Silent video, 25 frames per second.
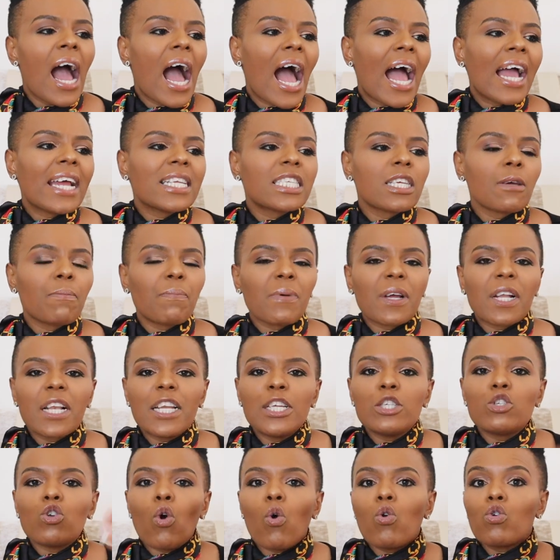I
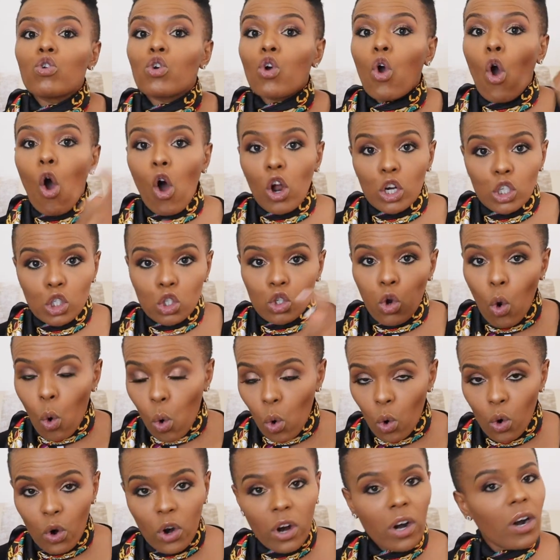typically don't
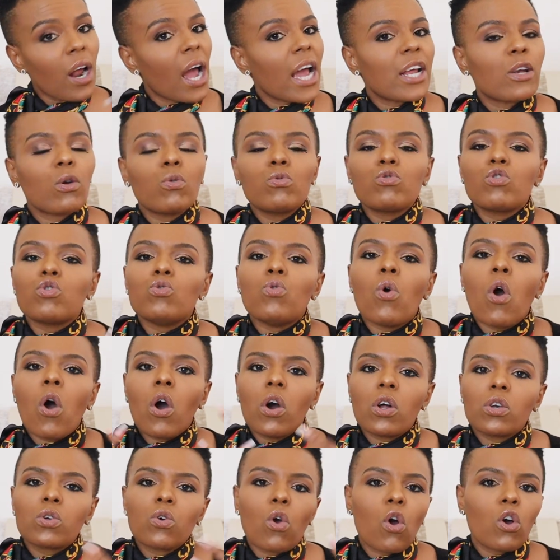contour. I don't do
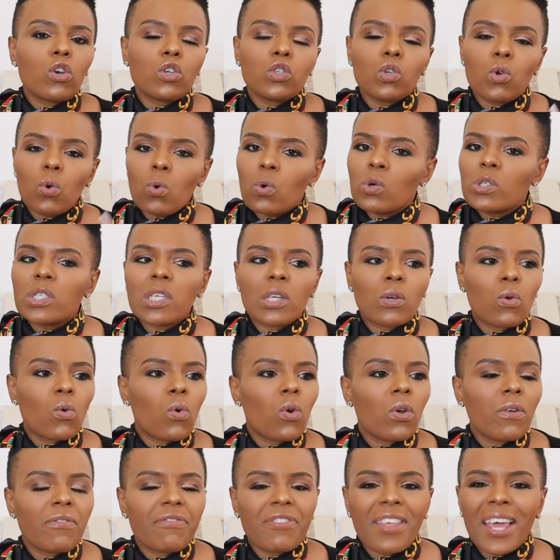hard contours and
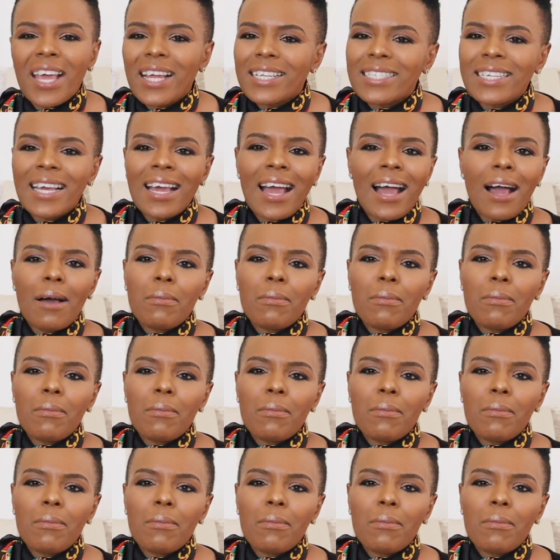all of that.